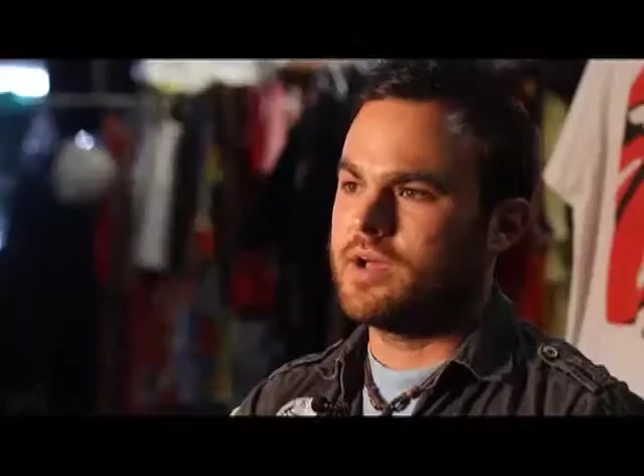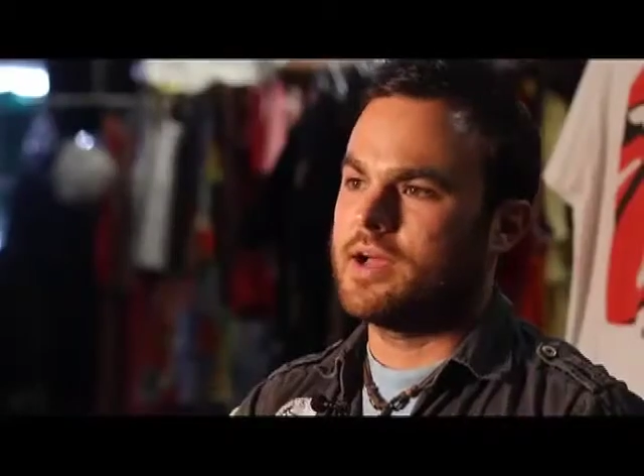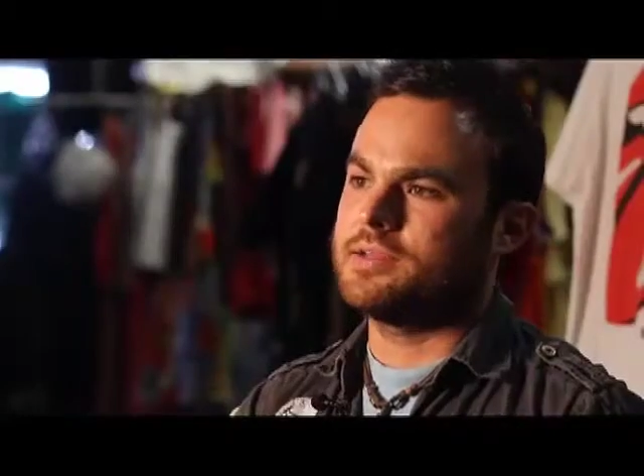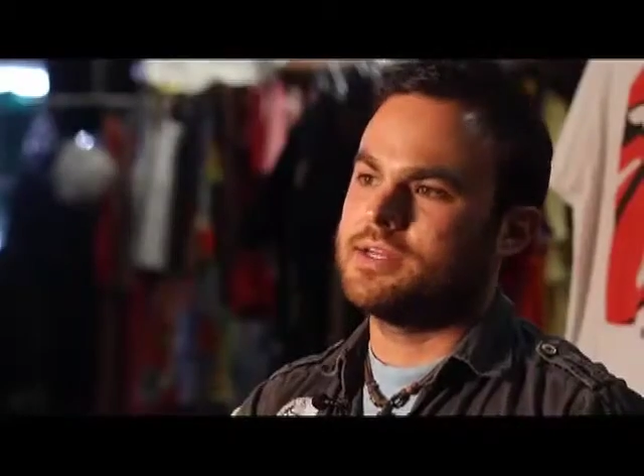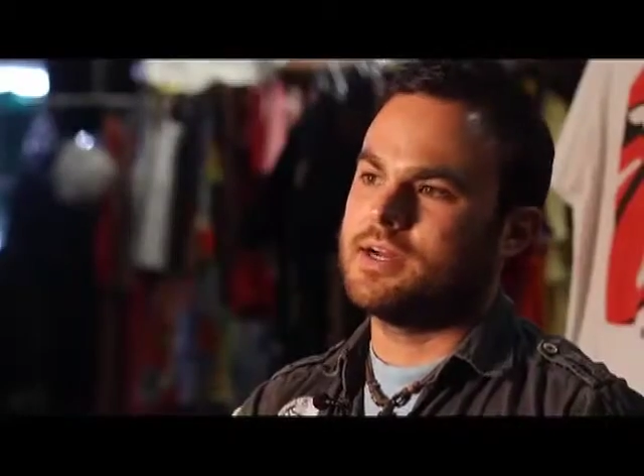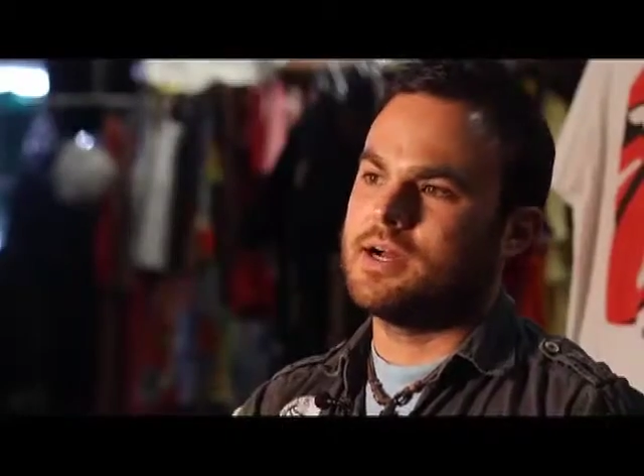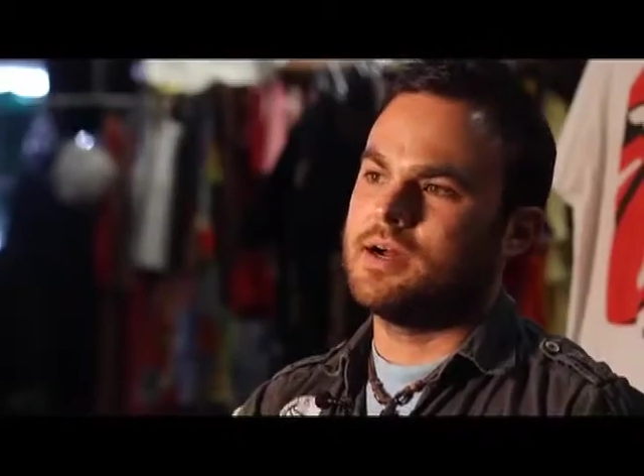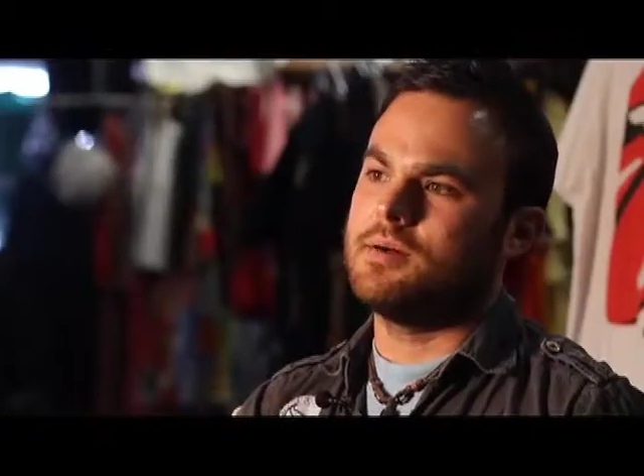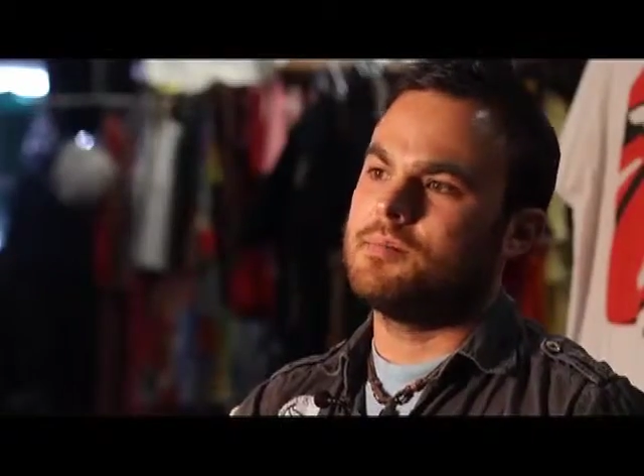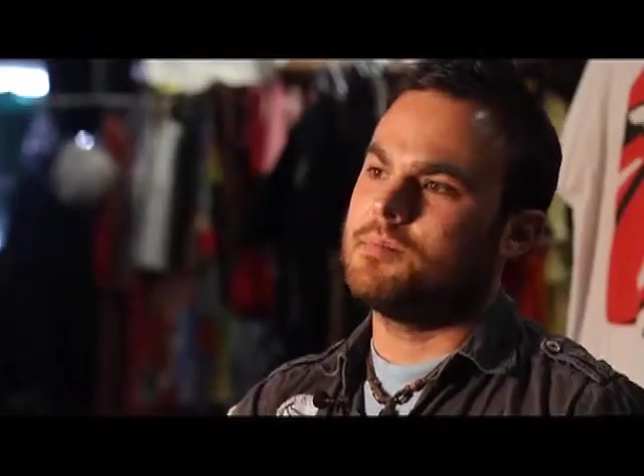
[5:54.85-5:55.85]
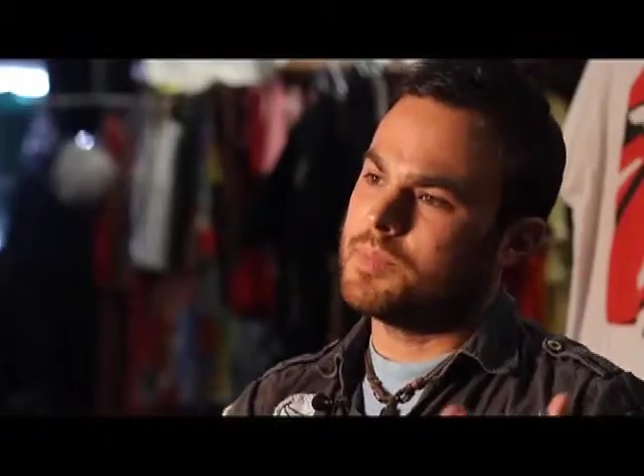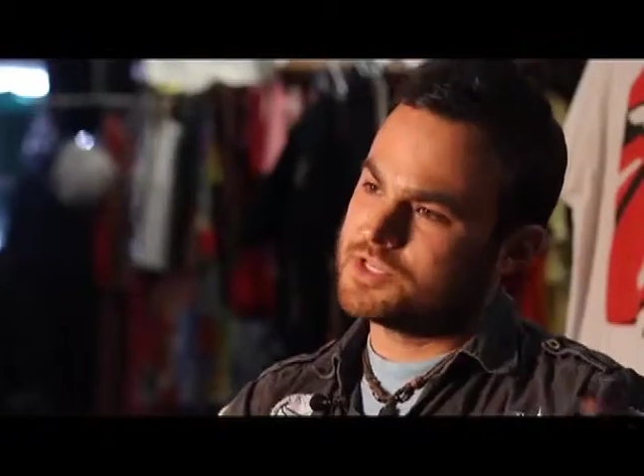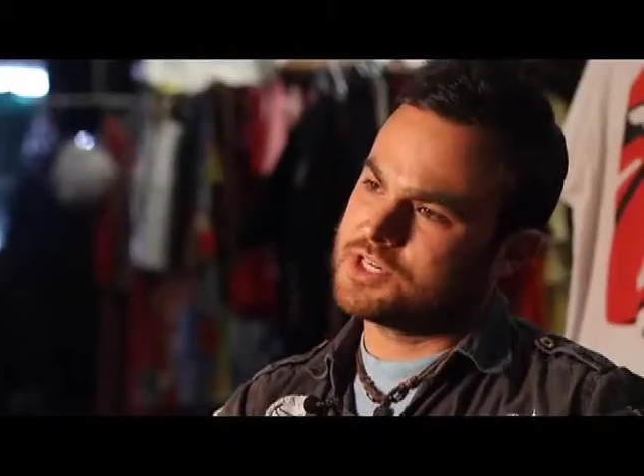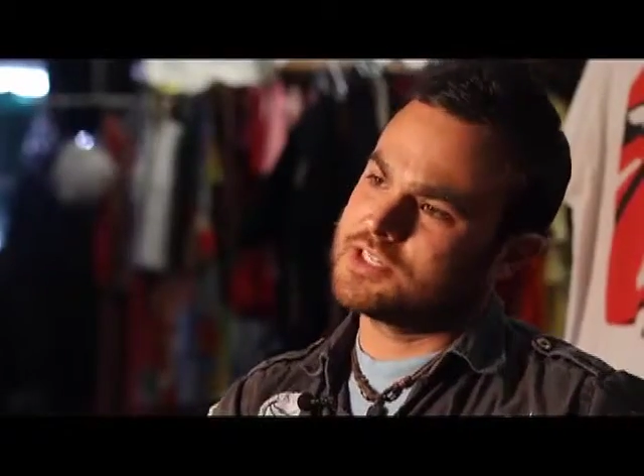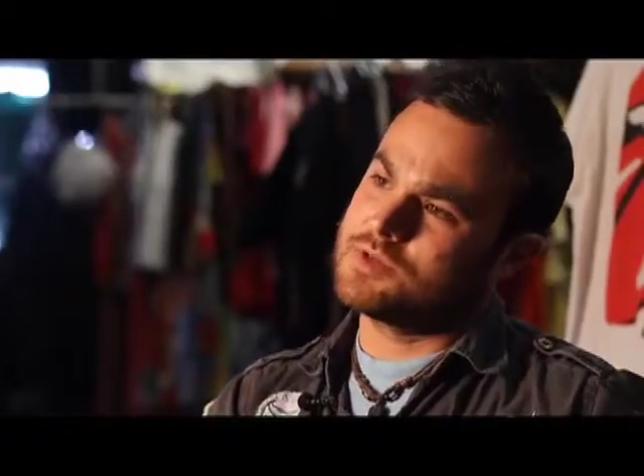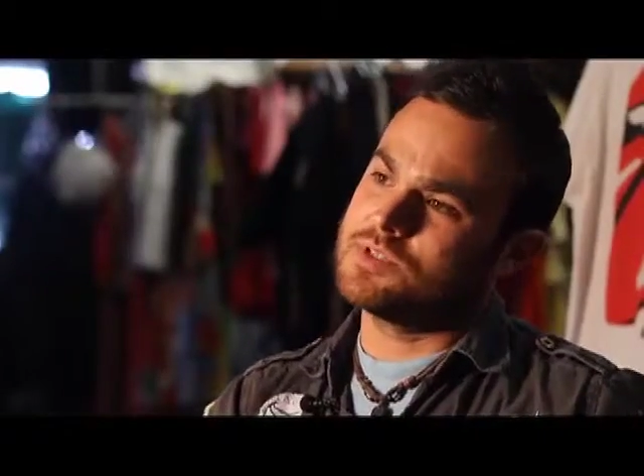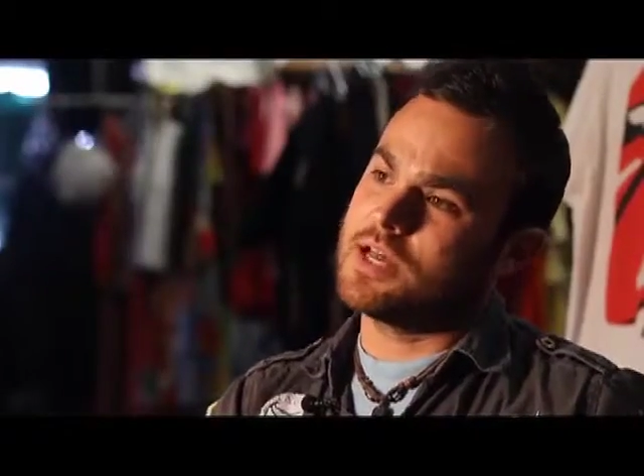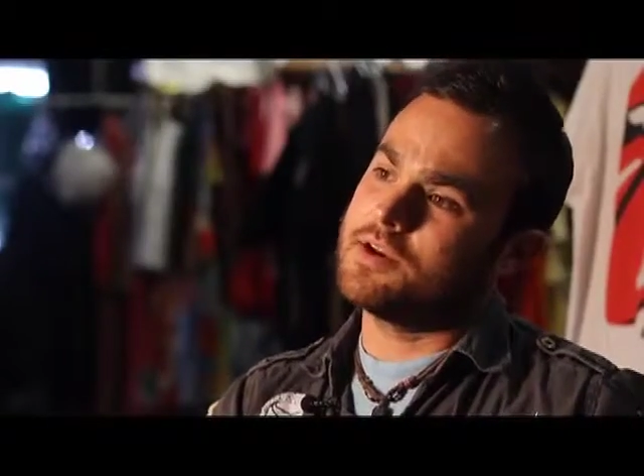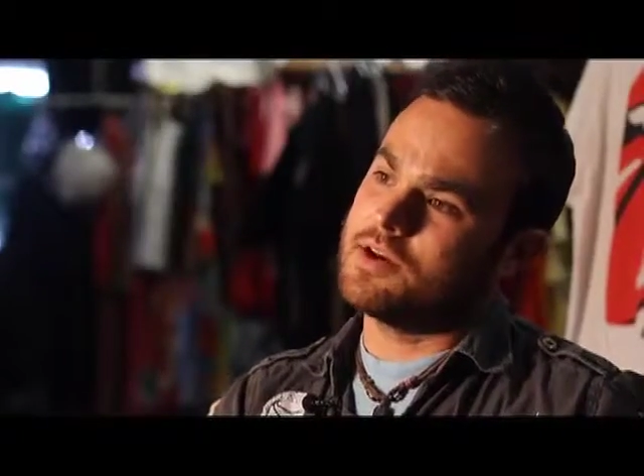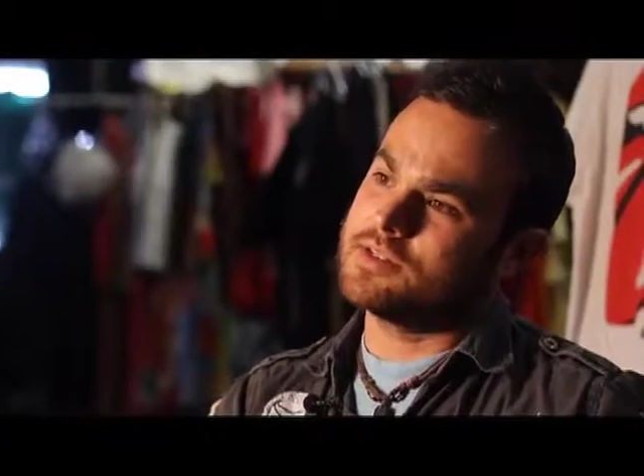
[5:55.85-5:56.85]
We've got uh, a bunch of
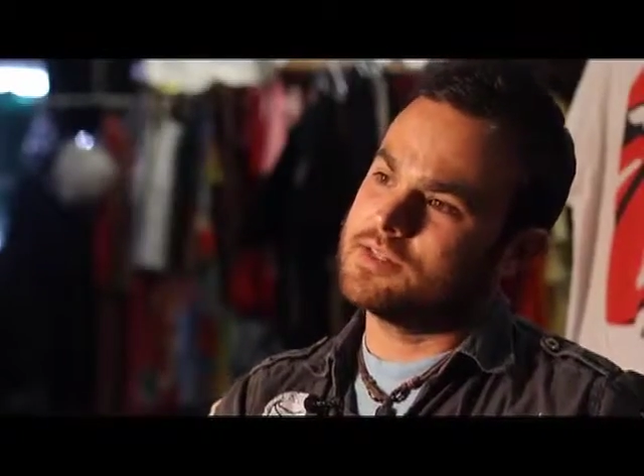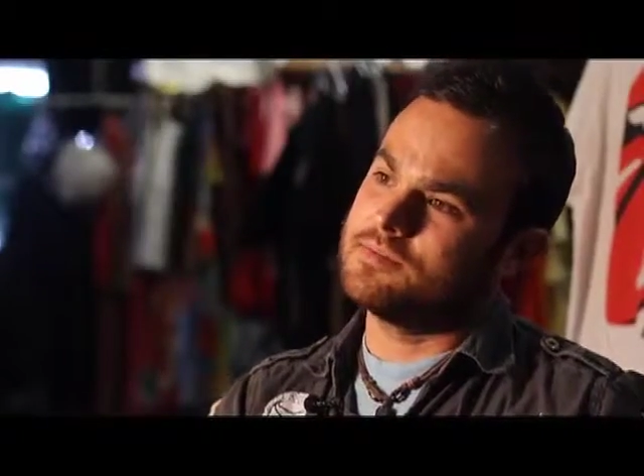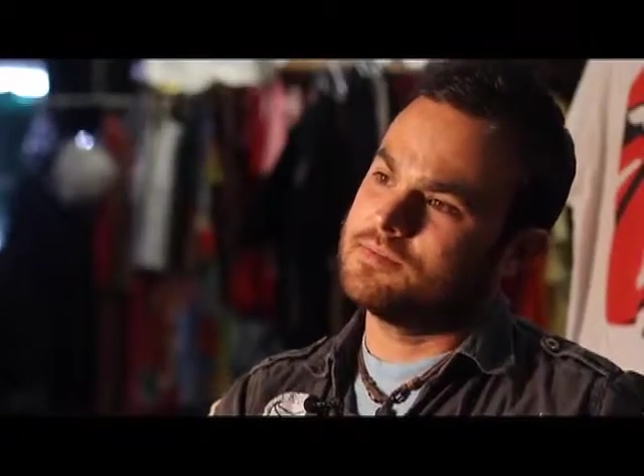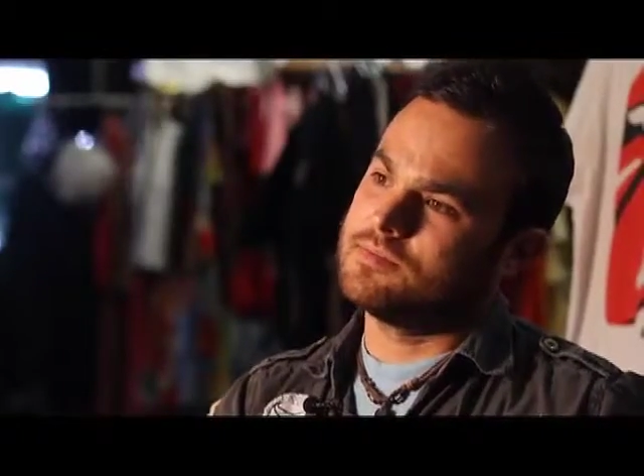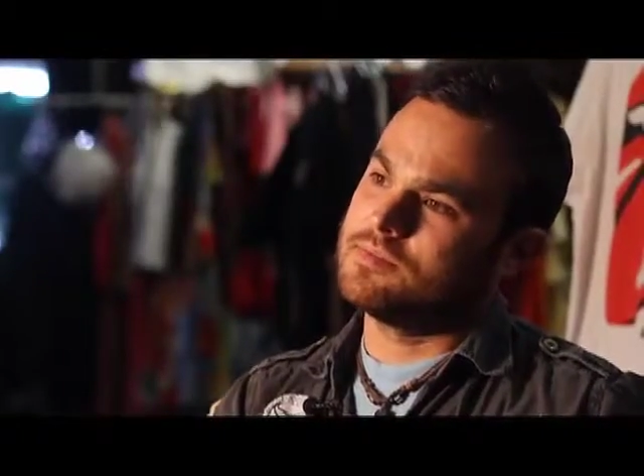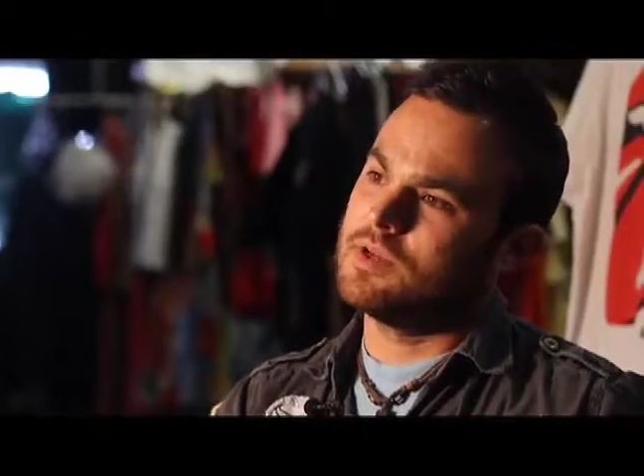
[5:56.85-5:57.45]
customers out in Austin.